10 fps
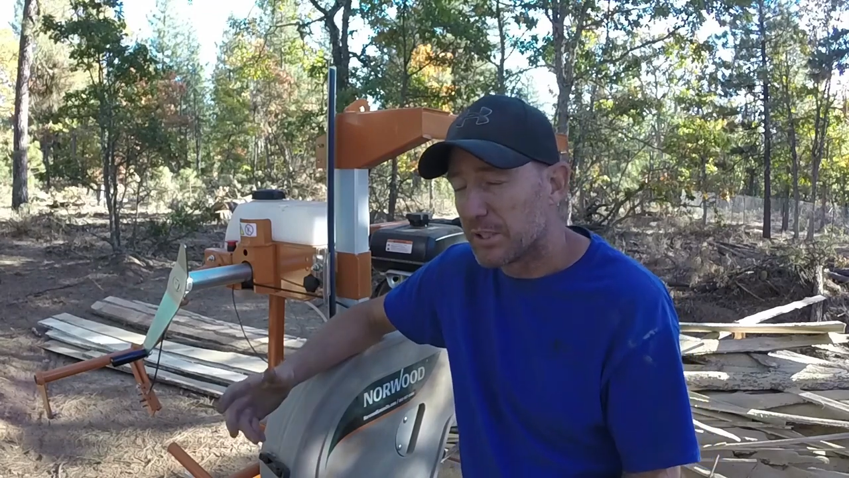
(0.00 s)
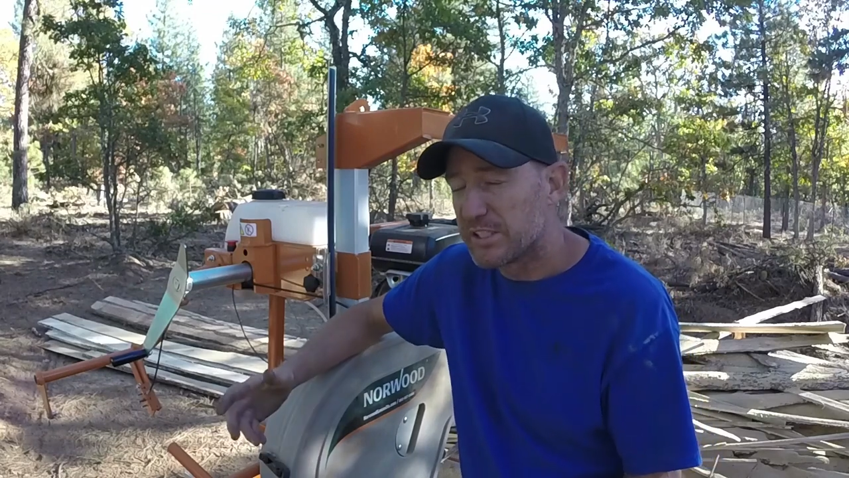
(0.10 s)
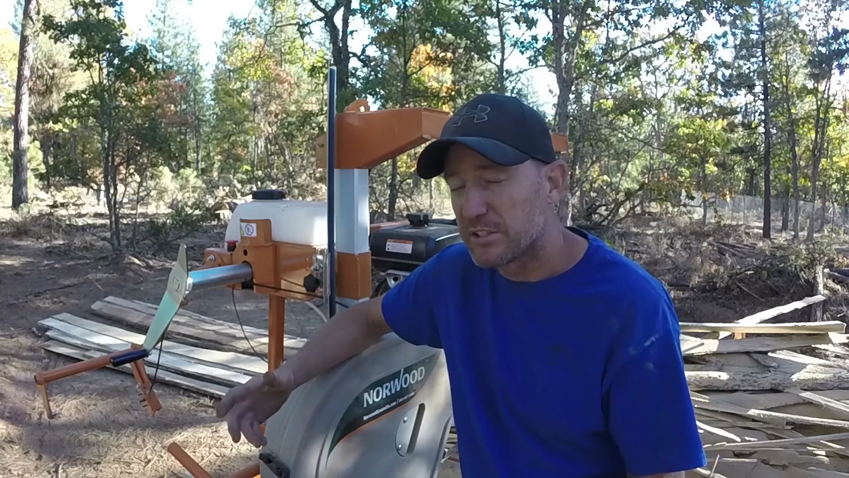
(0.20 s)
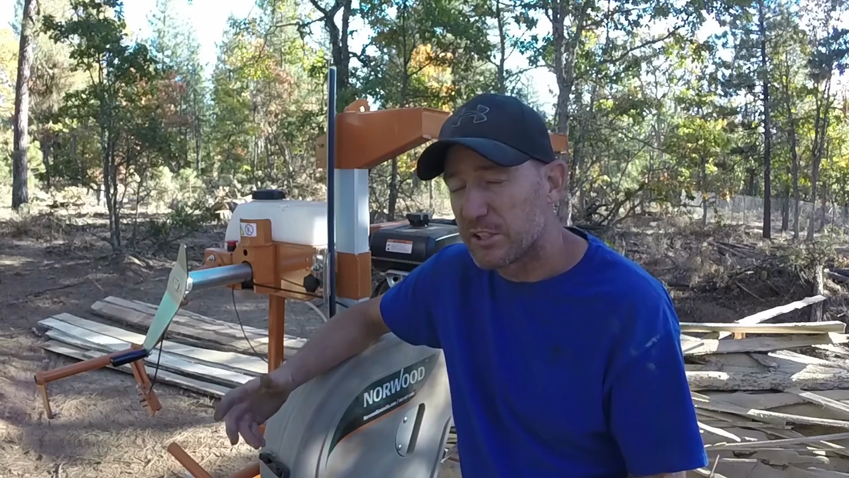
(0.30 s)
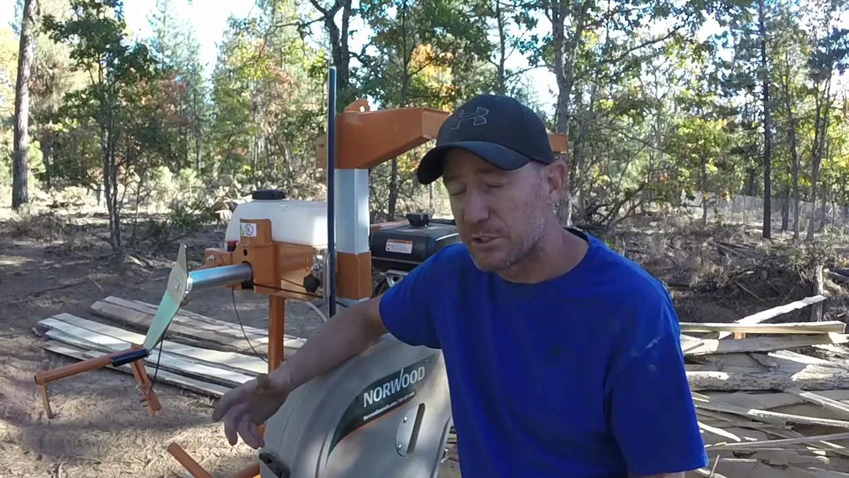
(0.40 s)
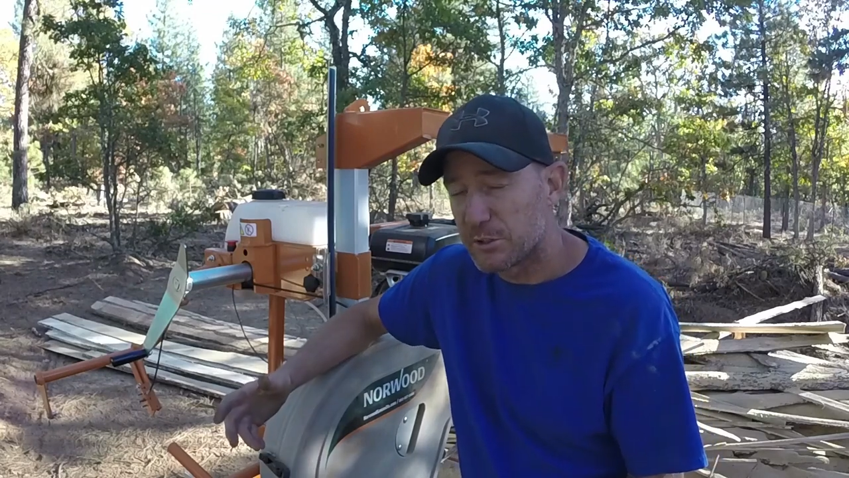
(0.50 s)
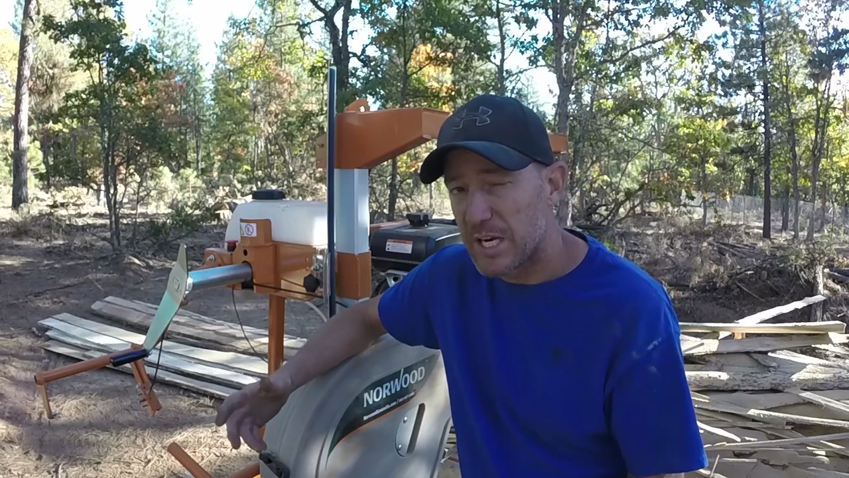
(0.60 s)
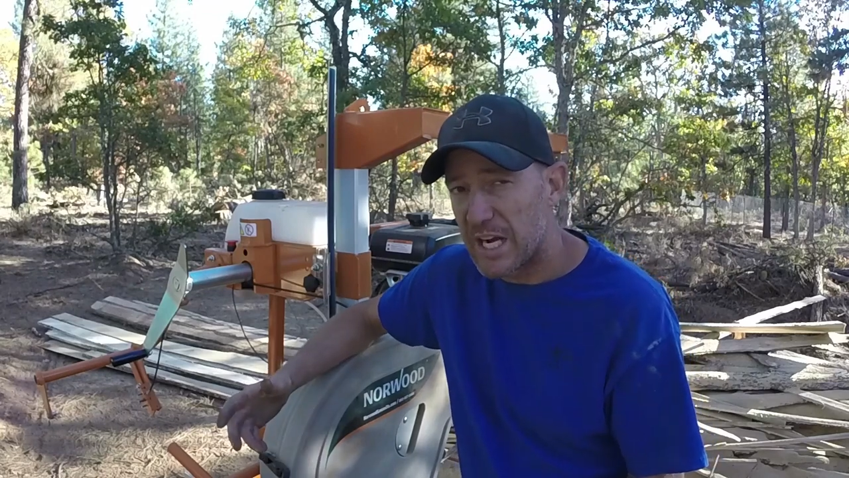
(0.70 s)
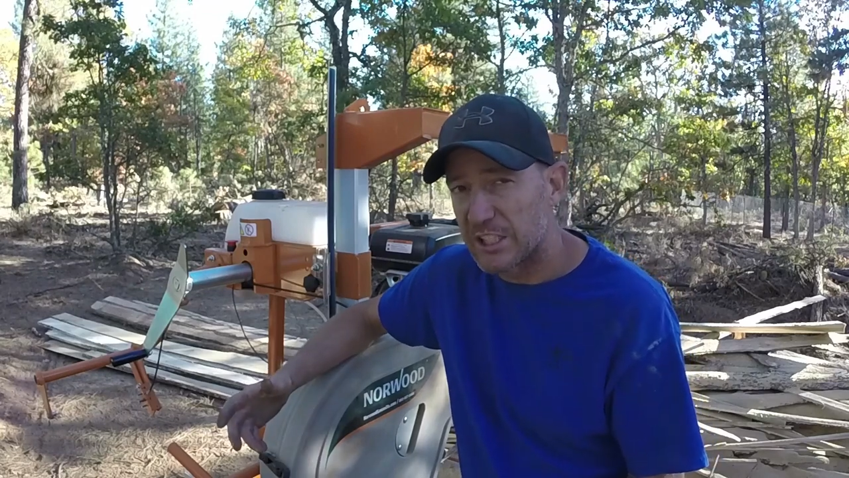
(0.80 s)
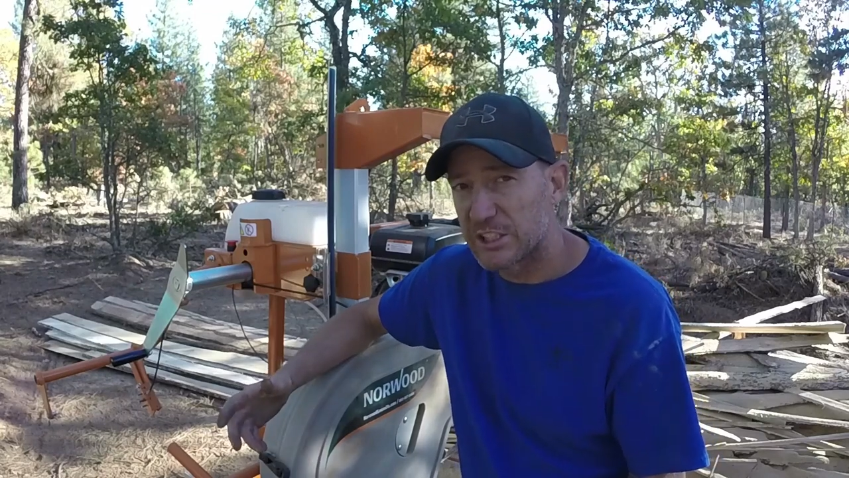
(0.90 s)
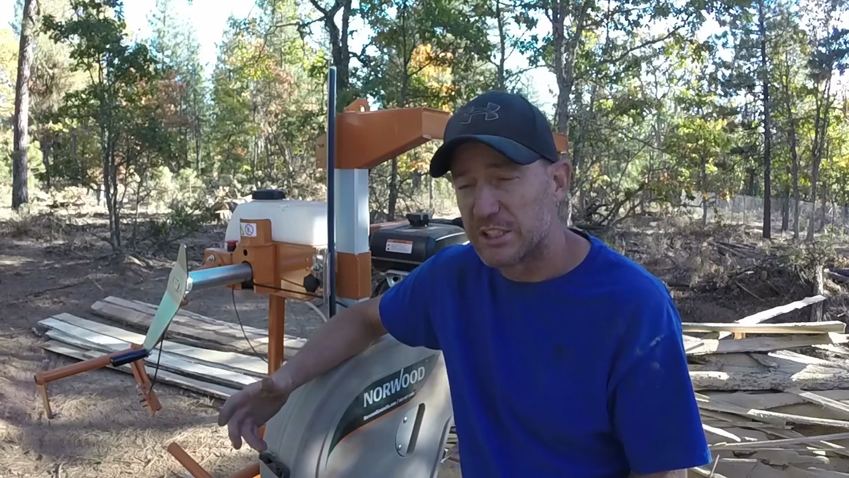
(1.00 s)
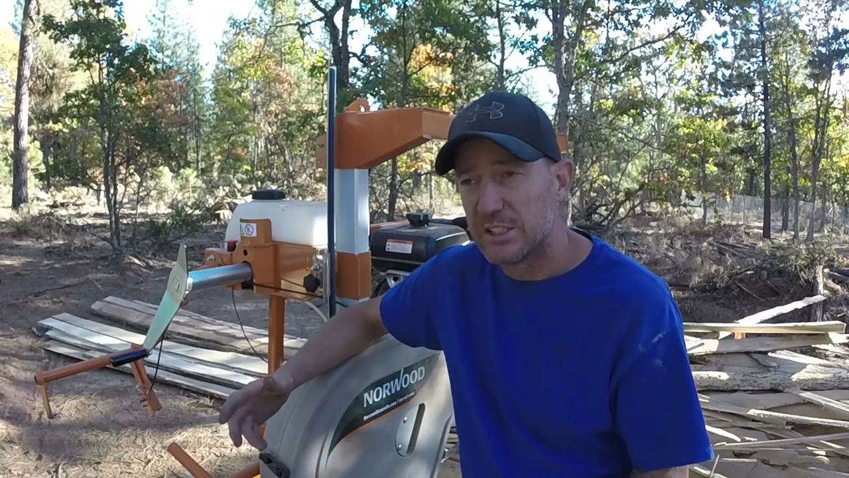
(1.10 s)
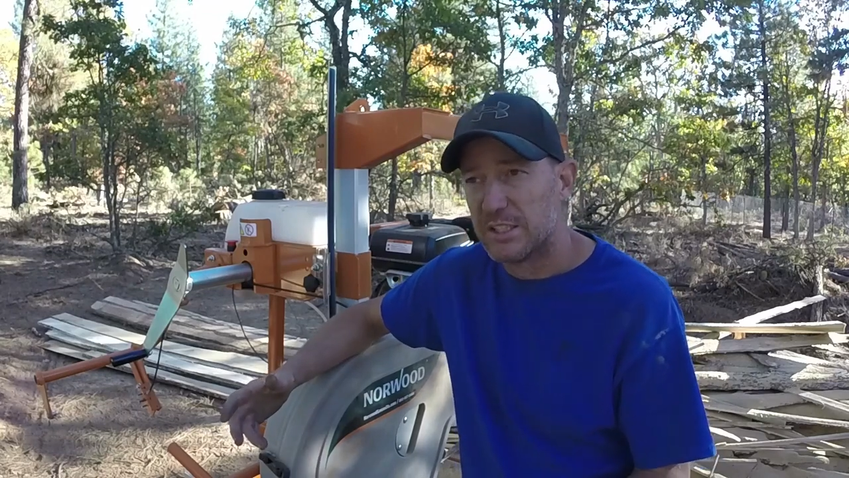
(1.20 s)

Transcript: blade's already trashed.